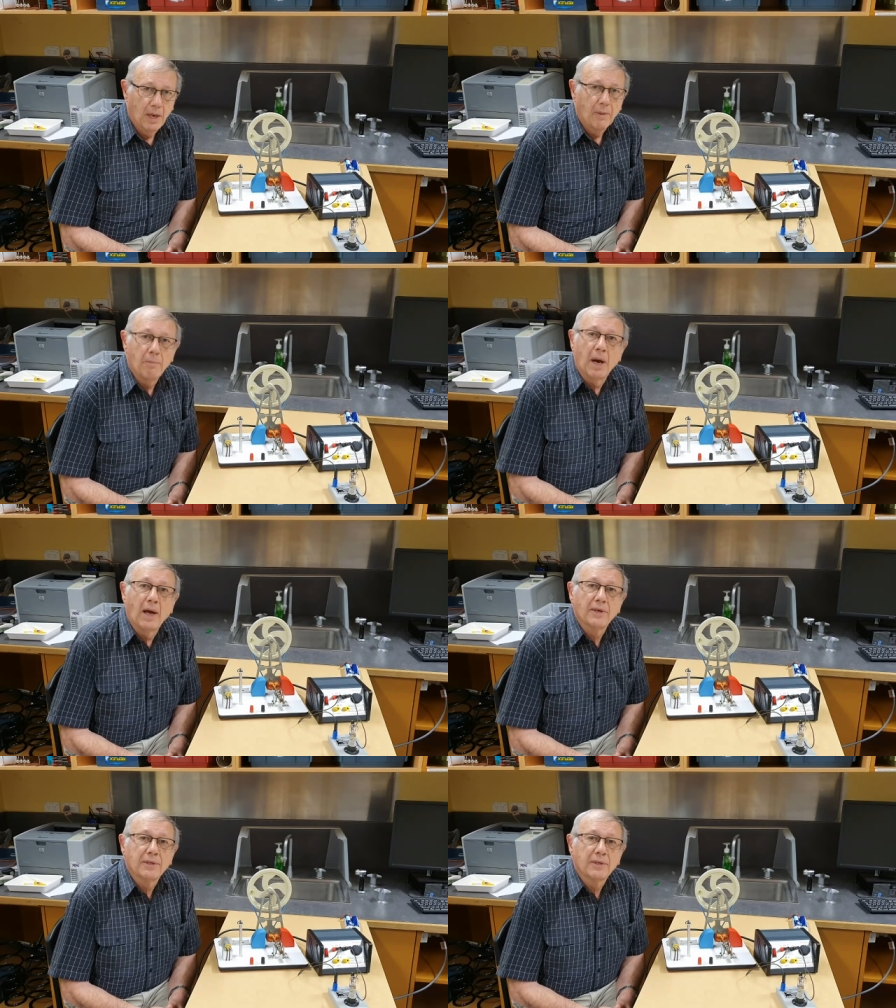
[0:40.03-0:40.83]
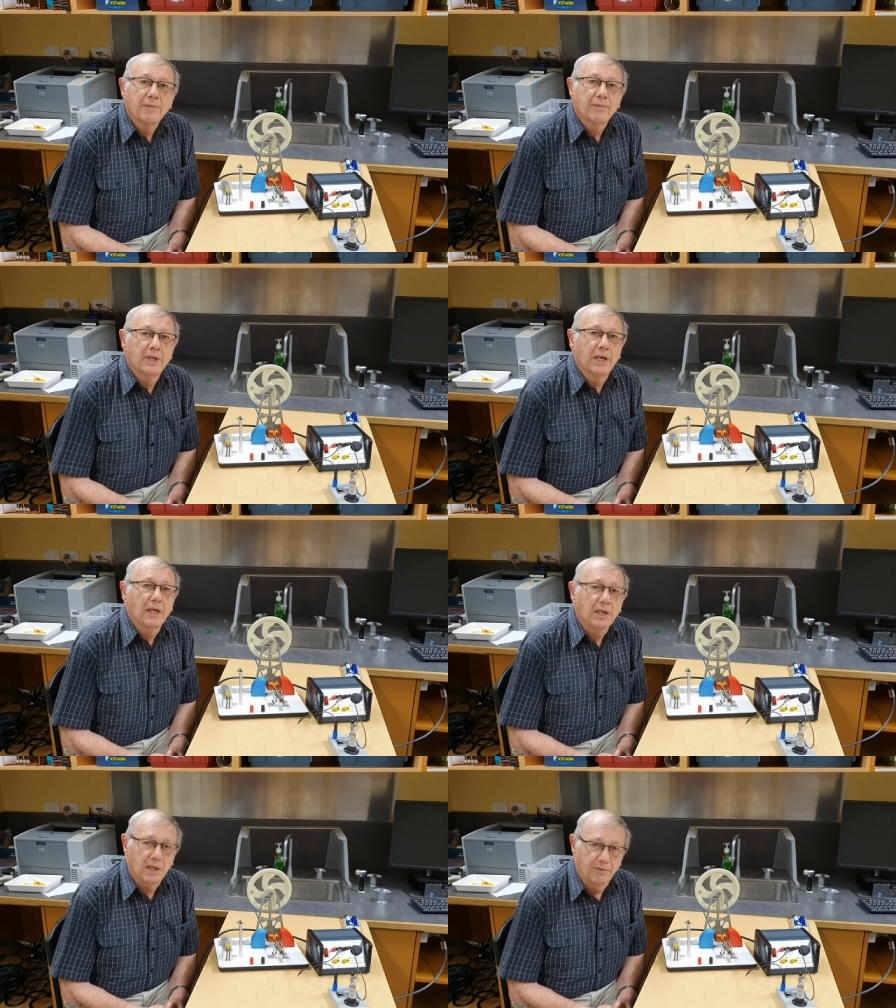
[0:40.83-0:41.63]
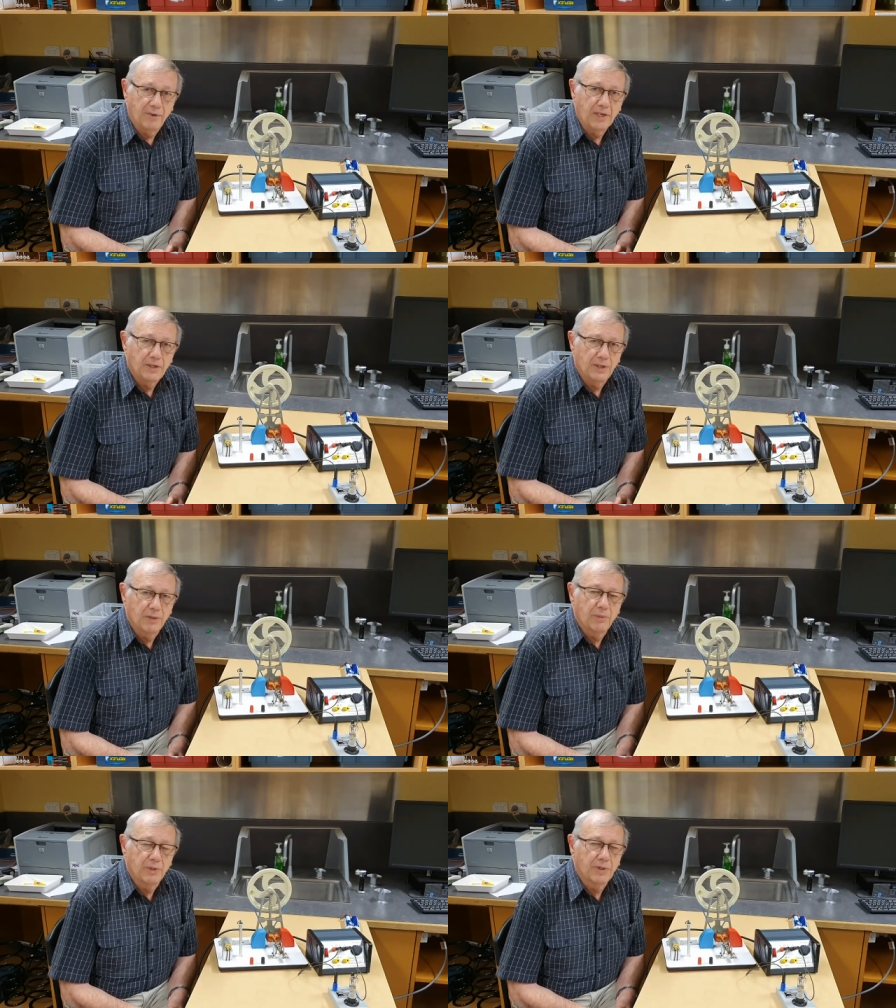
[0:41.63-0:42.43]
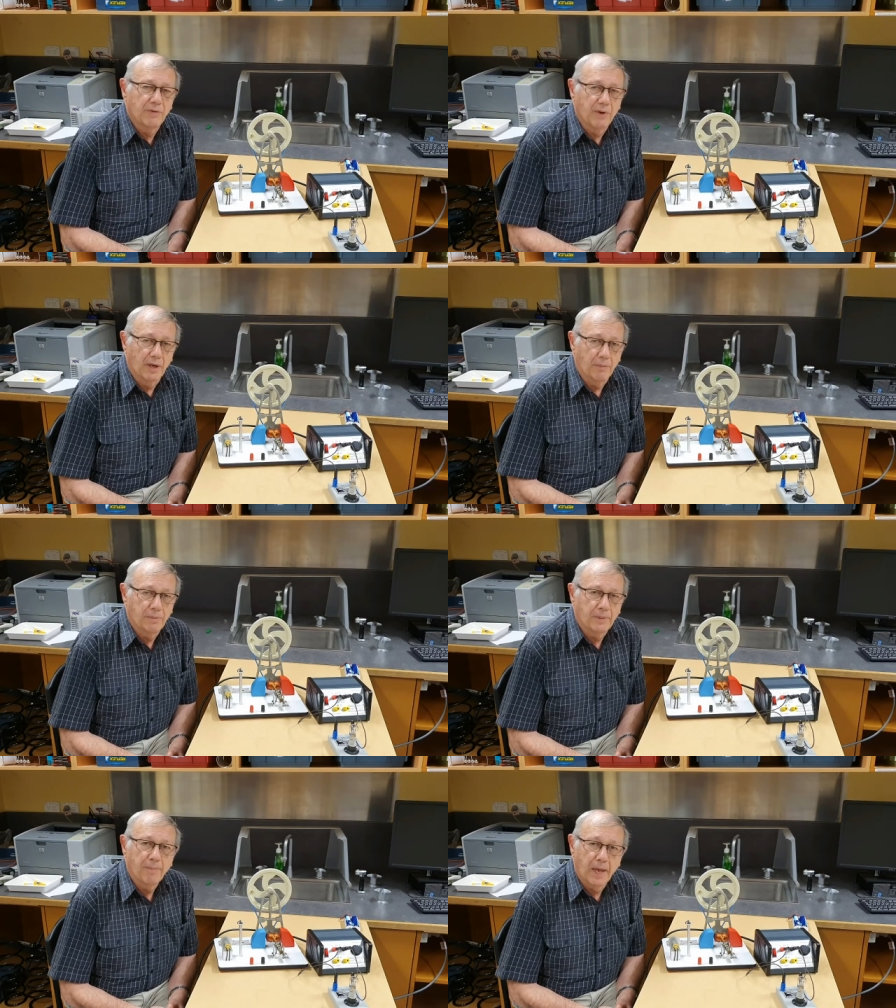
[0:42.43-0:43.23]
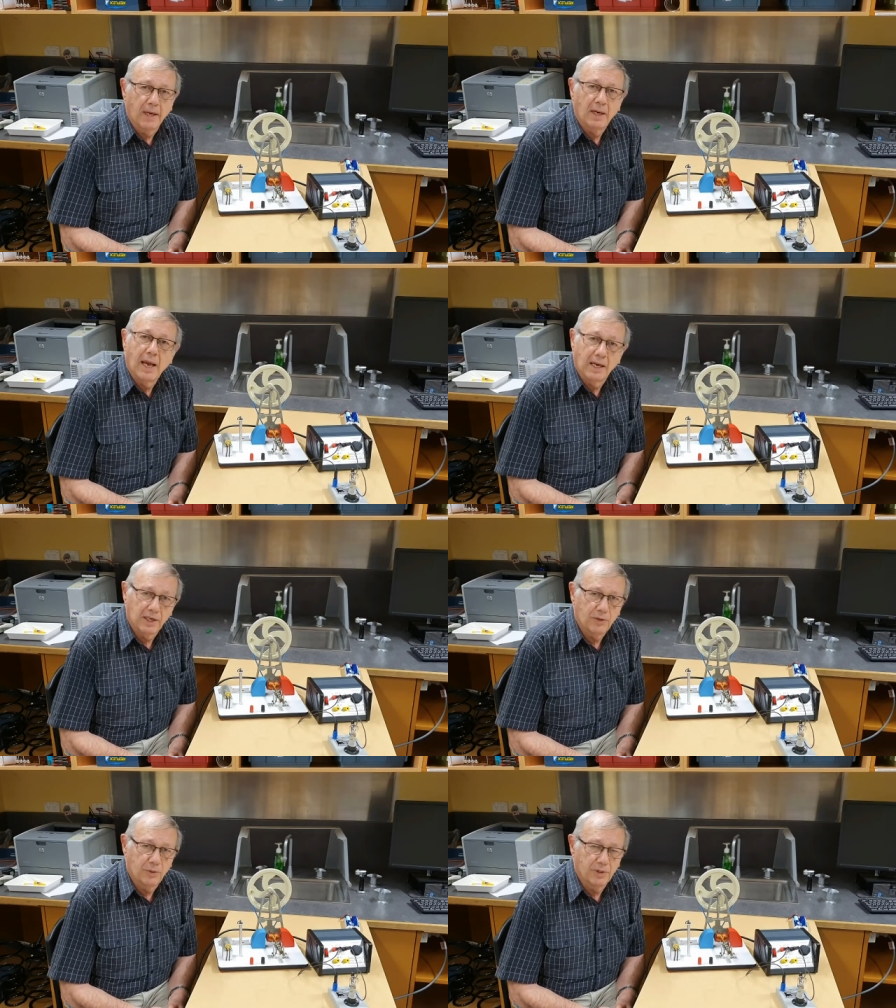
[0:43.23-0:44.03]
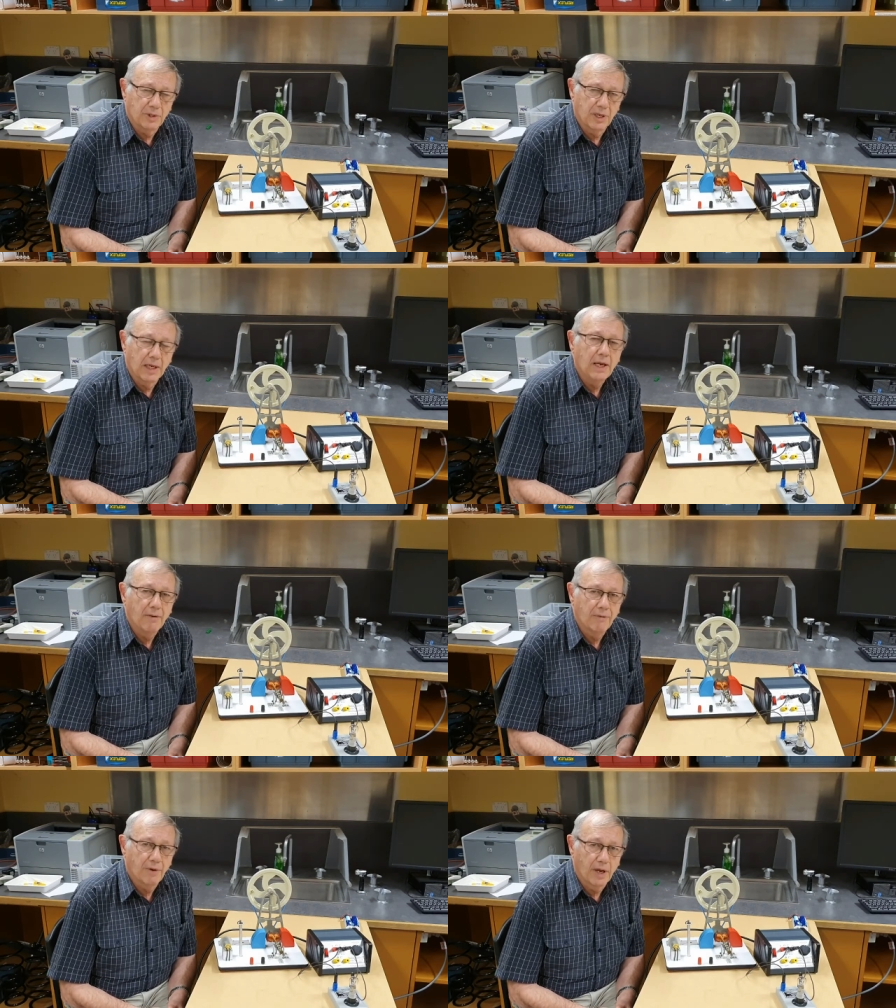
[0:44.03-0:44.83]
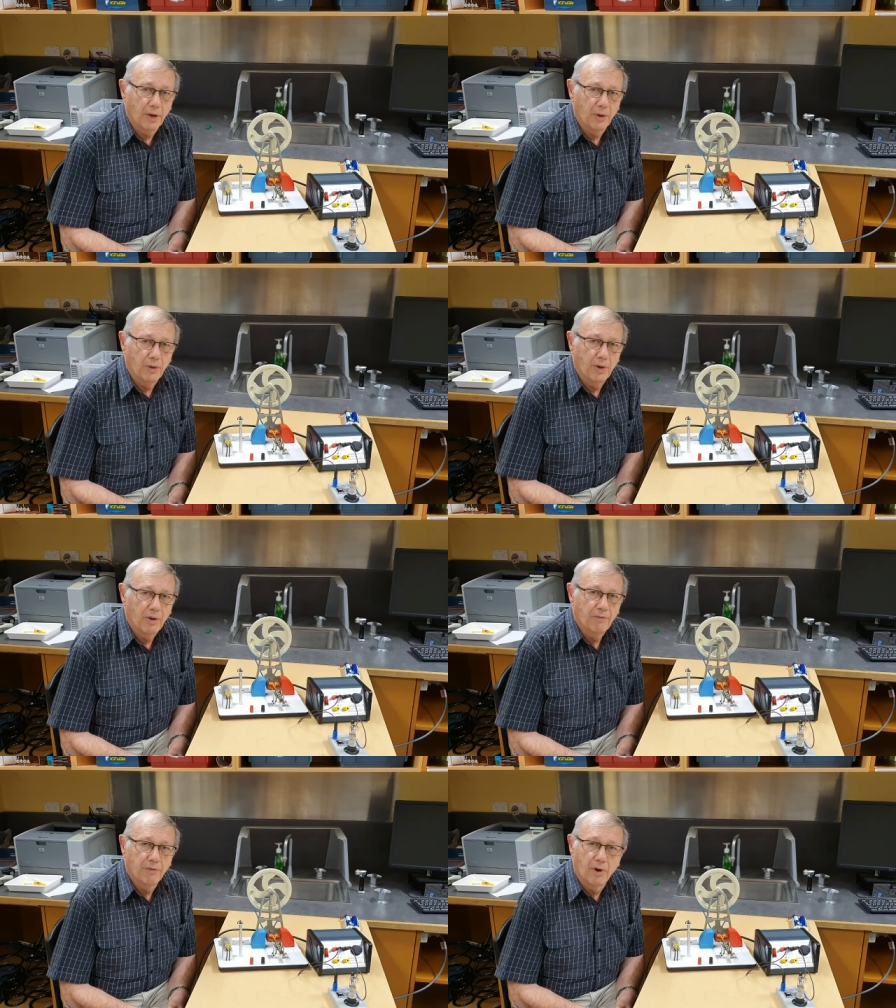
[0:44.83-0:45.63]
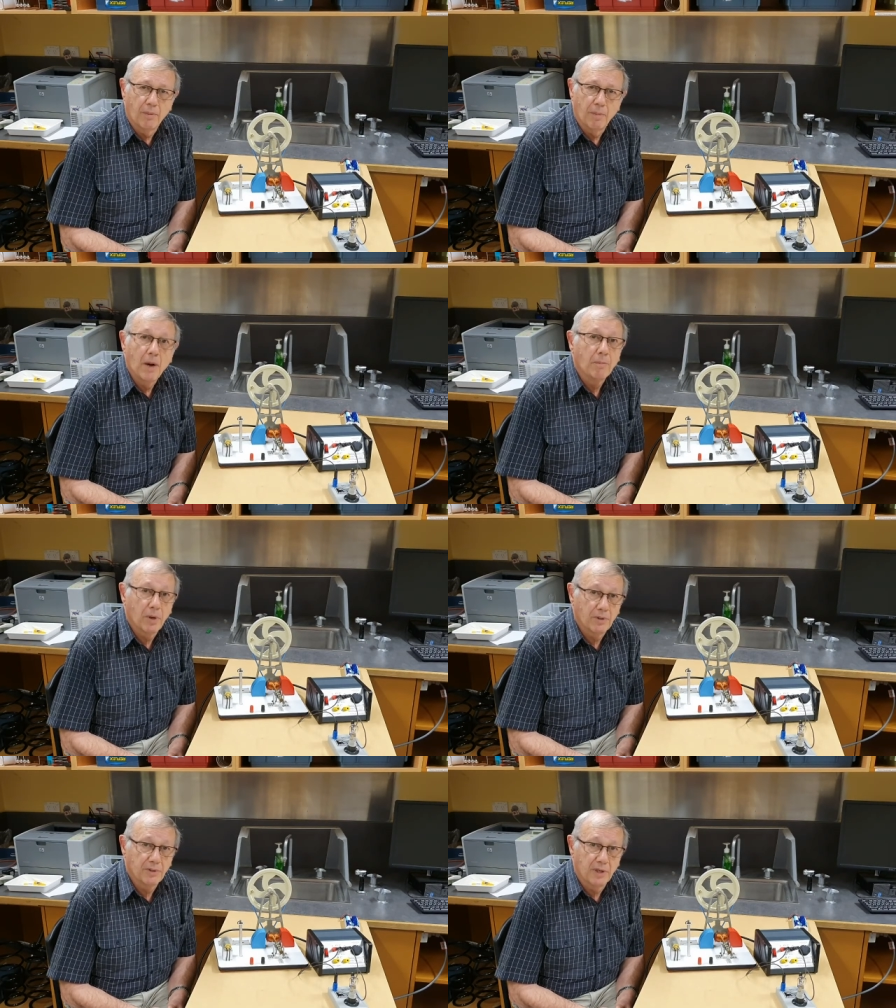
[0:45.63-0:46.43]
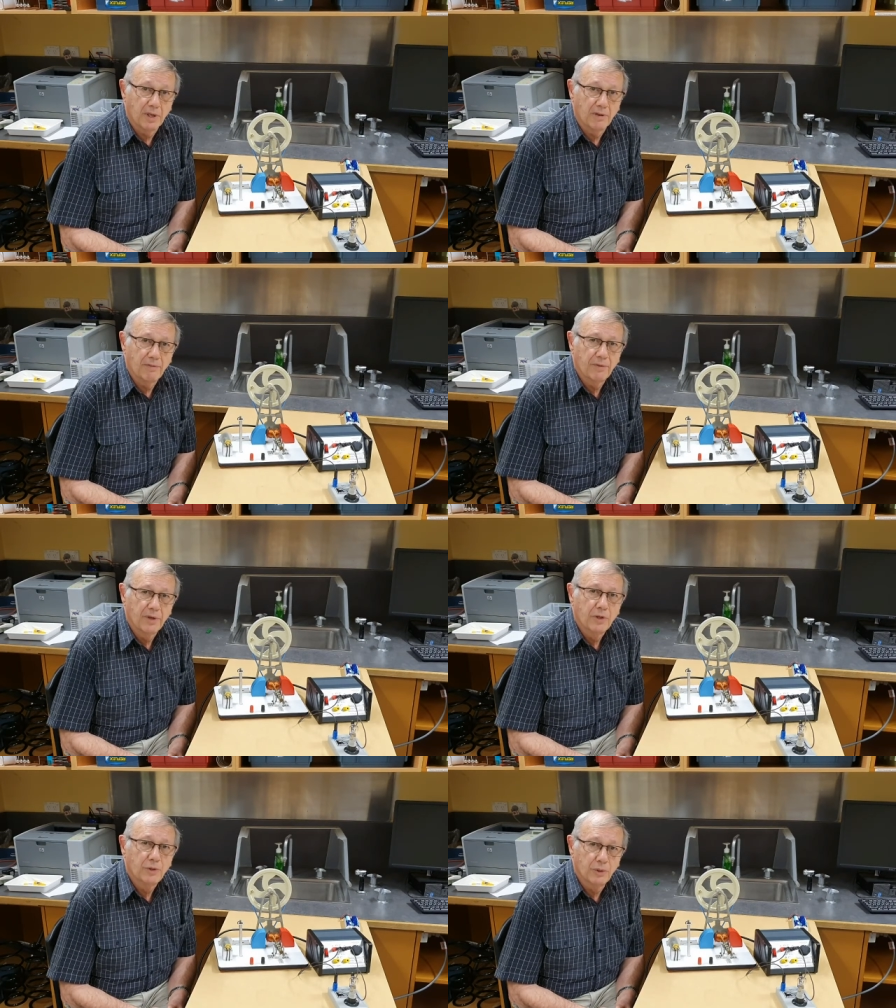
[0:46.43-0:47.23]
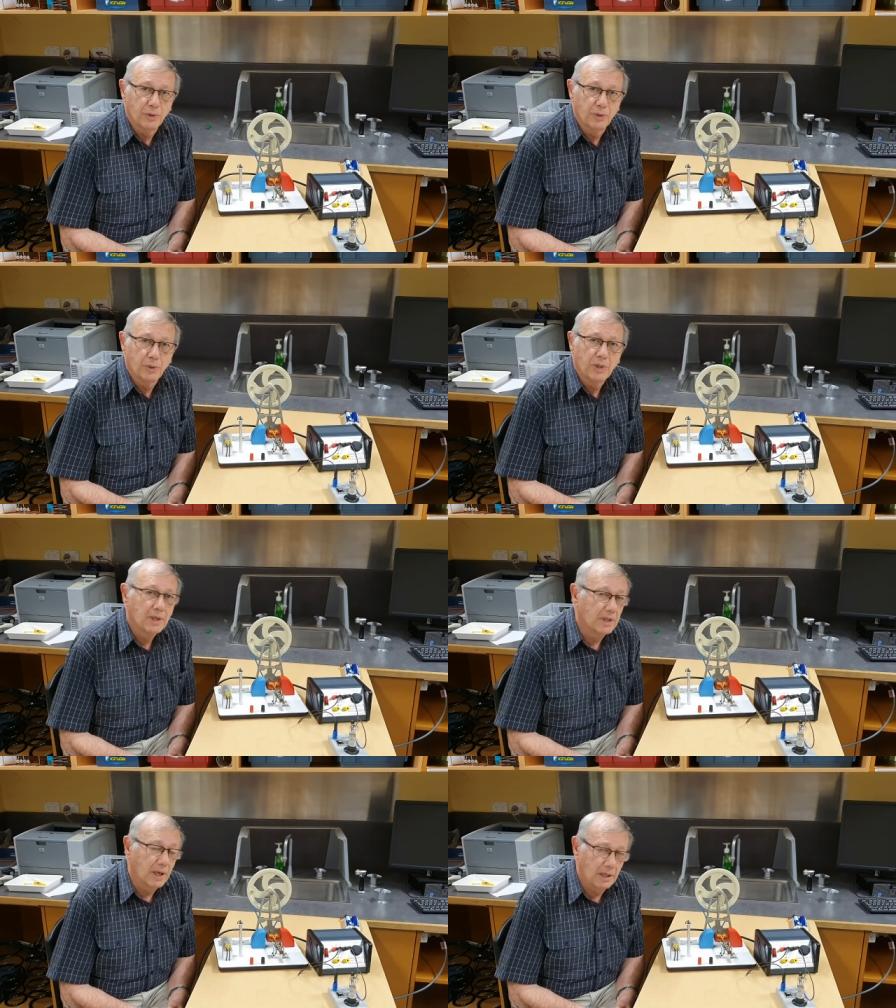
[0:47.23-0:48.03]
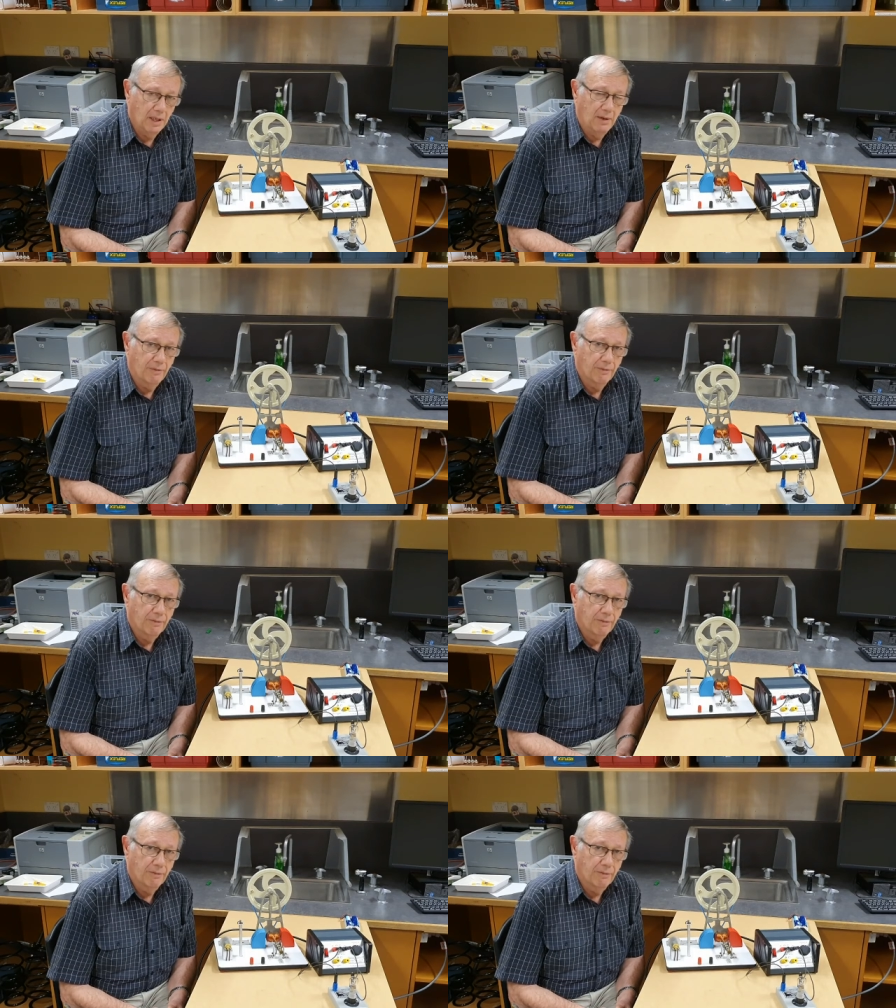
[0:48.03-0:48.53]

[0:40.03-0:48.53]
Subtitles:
But the convention was developed that electricity flowed from positive to negative.